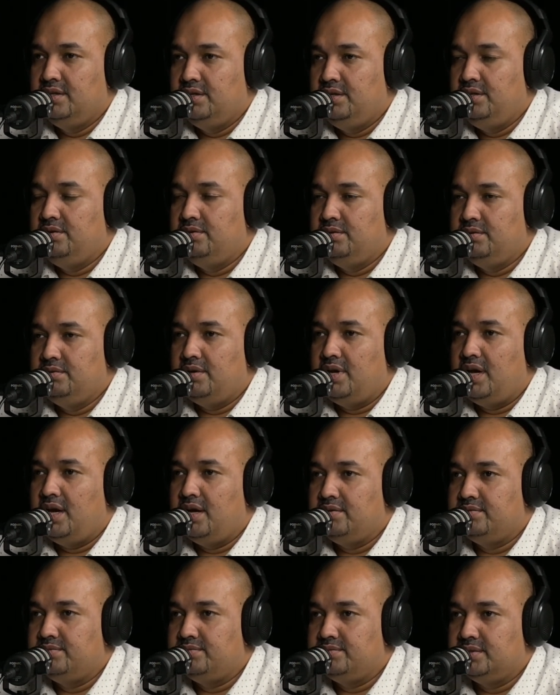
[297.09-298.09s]
you do
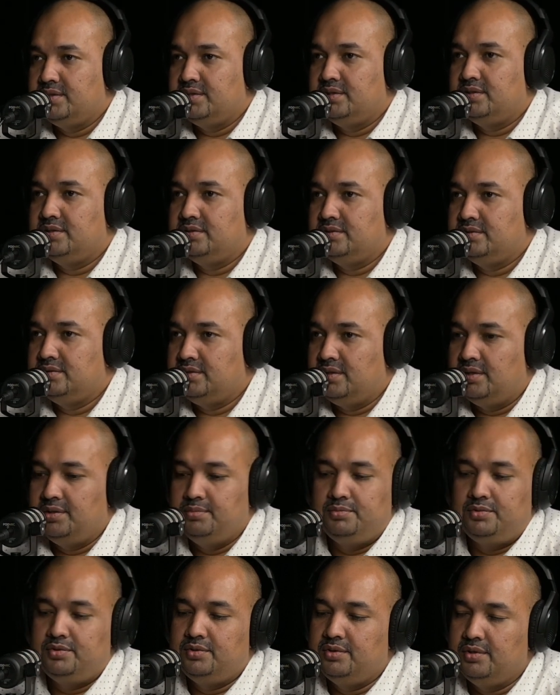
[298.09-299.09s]
have
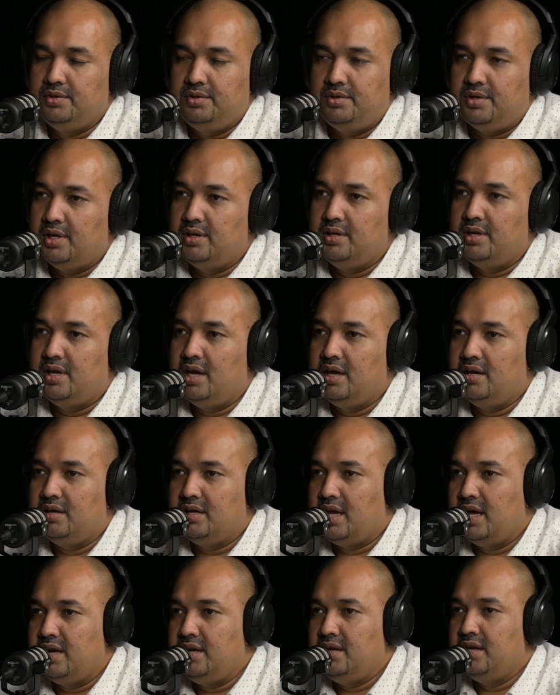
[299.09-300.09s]
on board, or you can
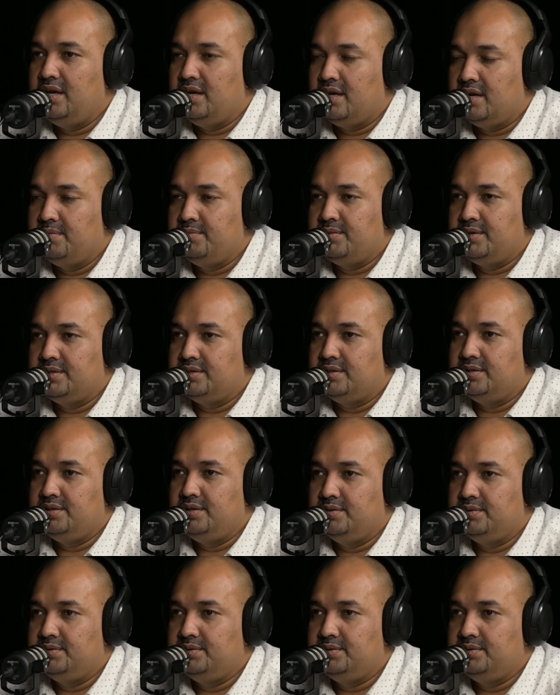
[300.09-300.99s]
carry a compressor on your own.